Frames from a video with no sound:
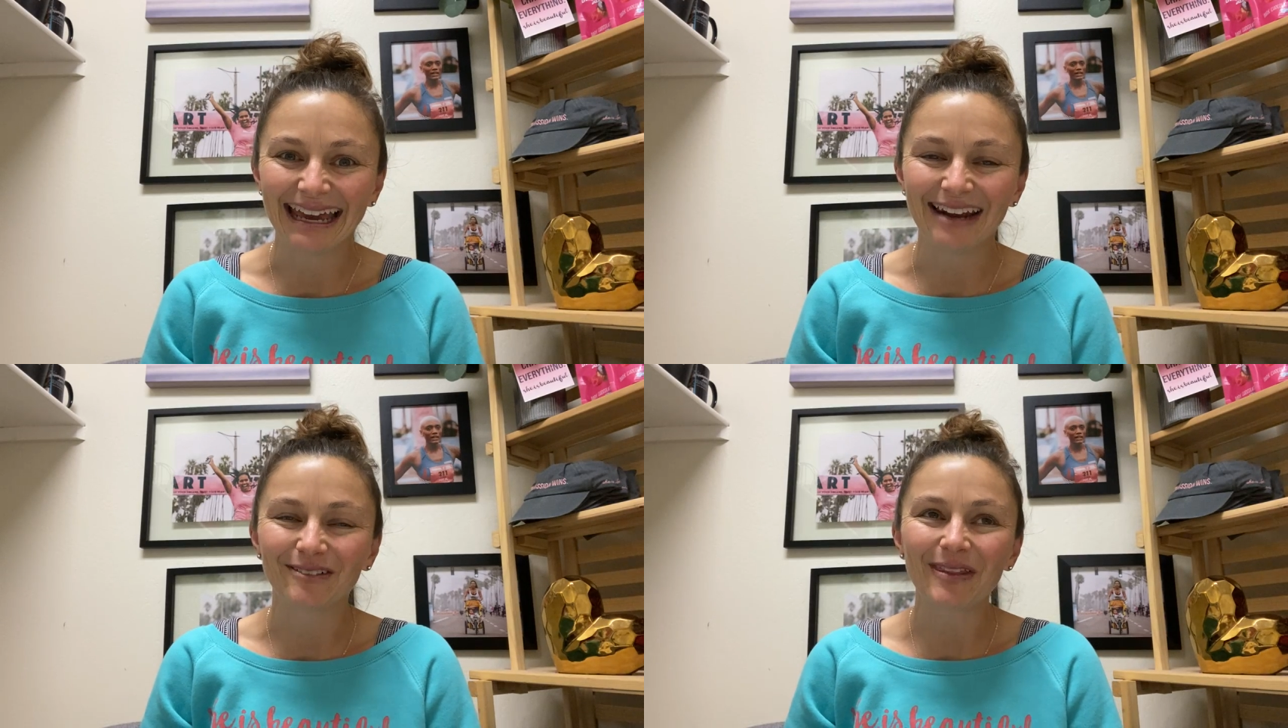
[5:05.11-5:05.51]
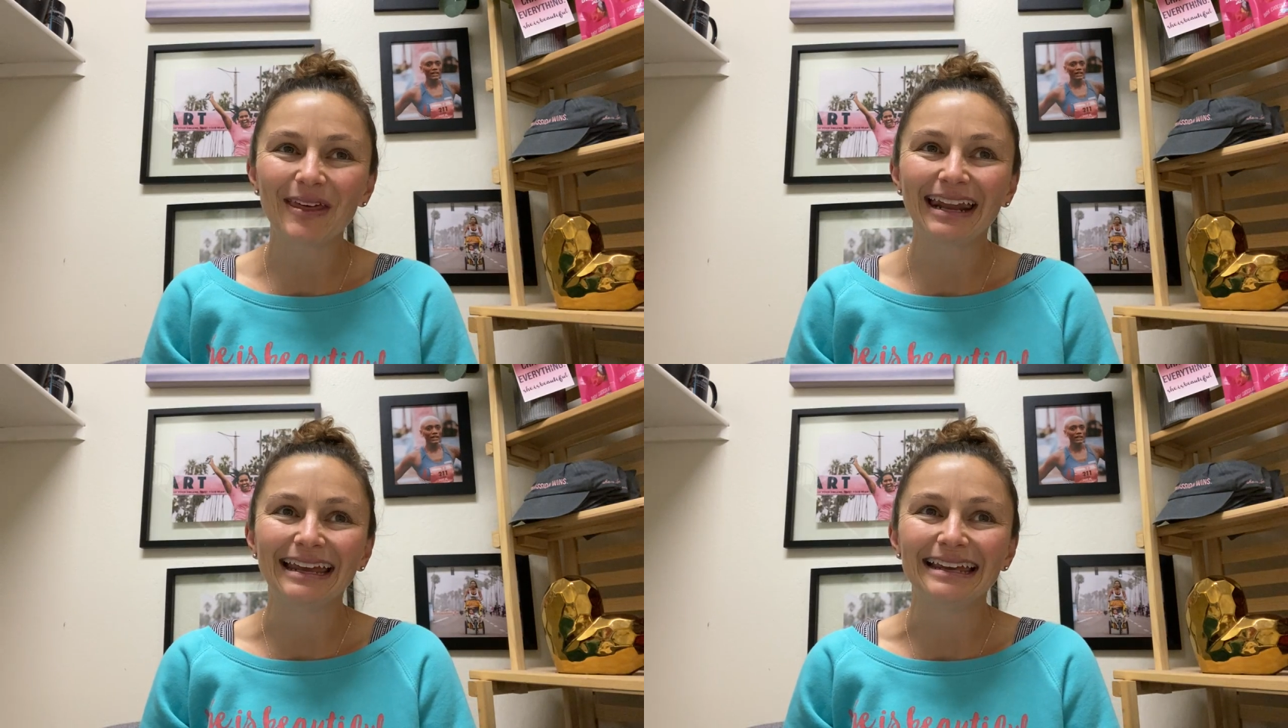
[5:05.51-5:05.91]
And what
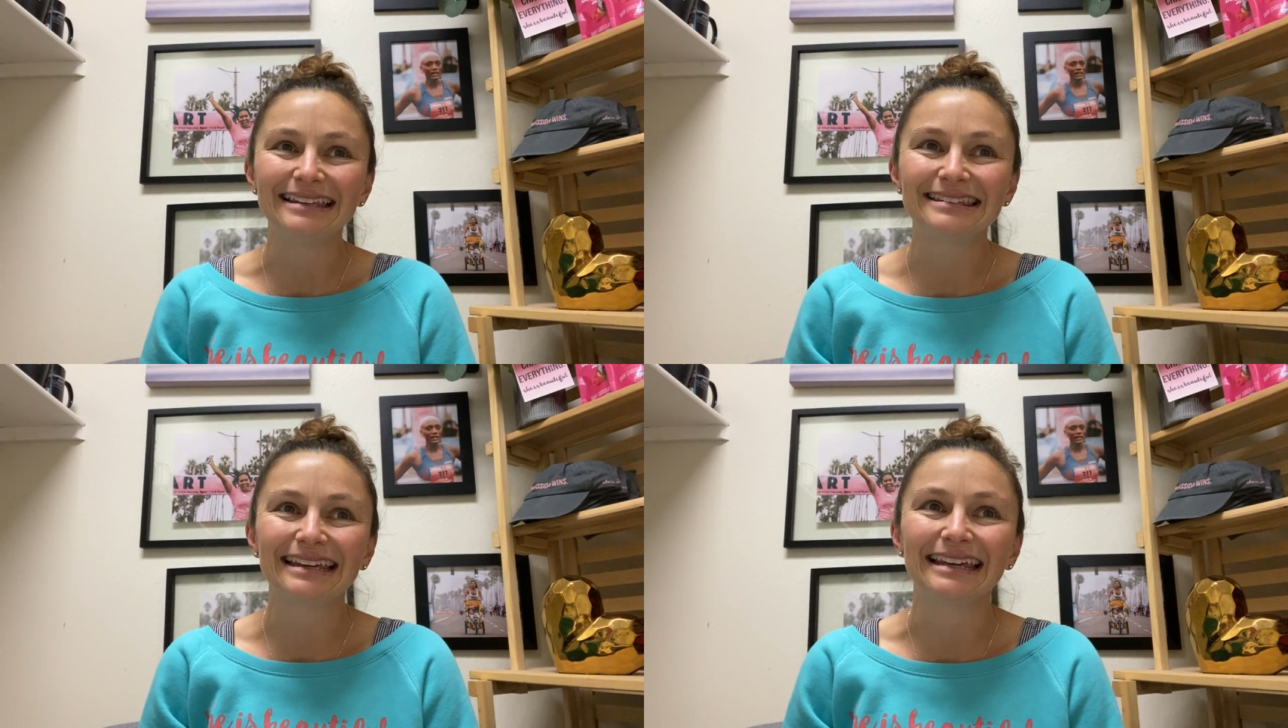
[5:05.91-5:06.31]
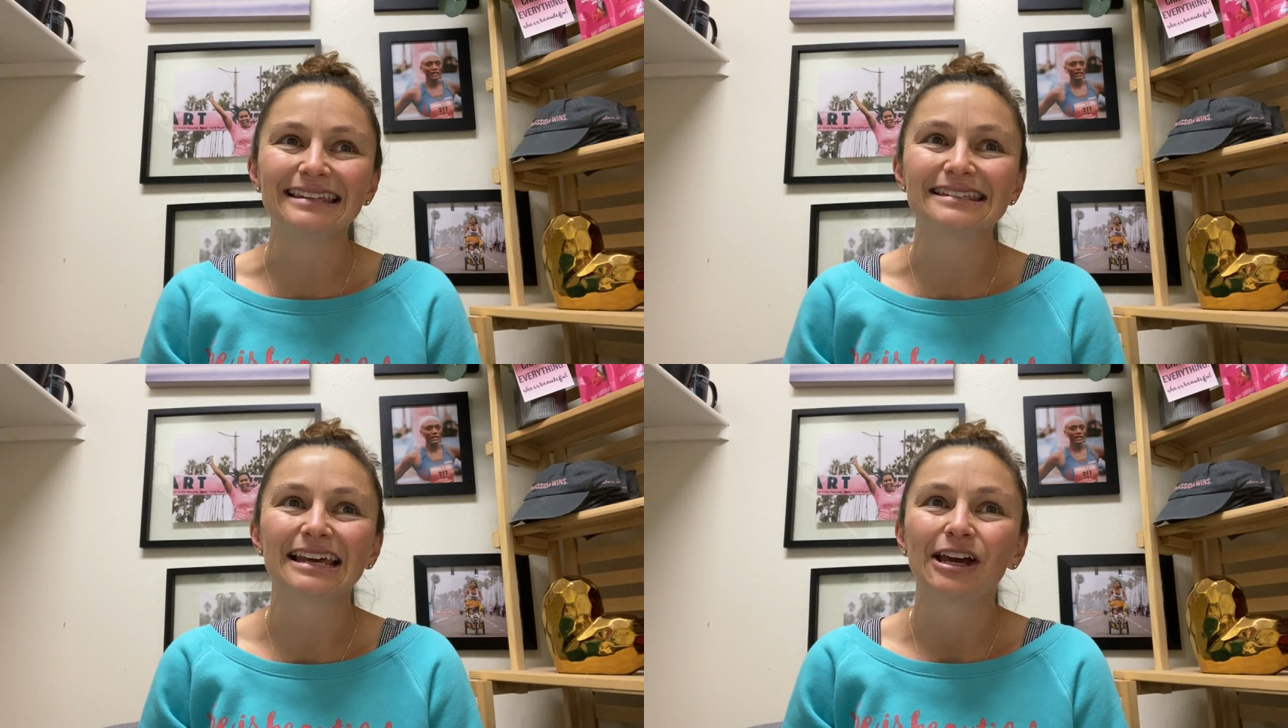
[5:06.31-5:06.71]
that is
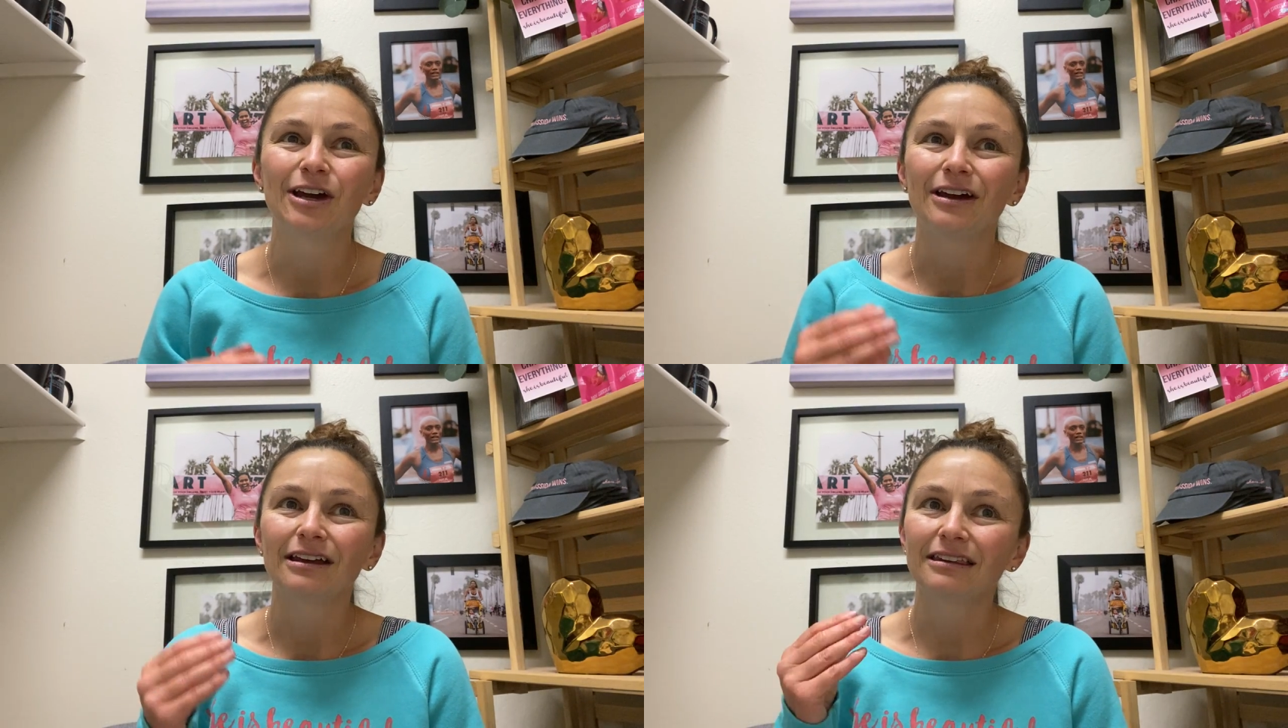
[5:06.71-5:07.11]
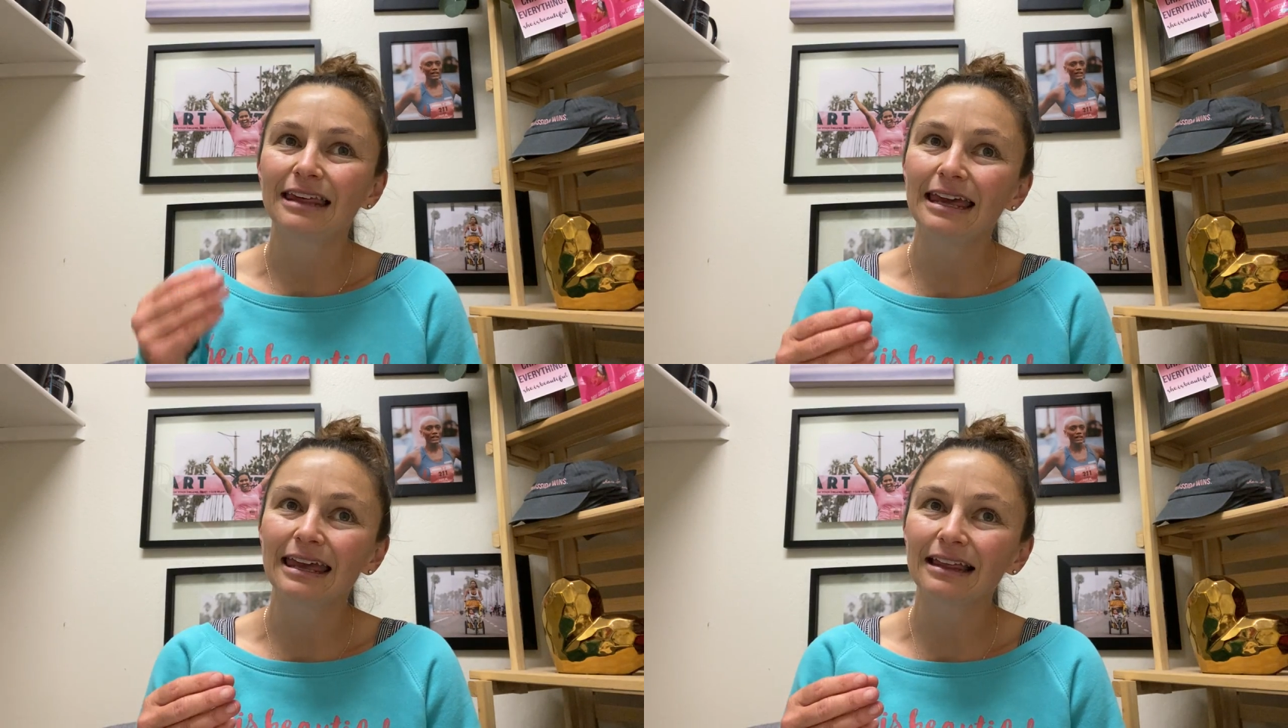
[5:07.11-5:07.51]
taking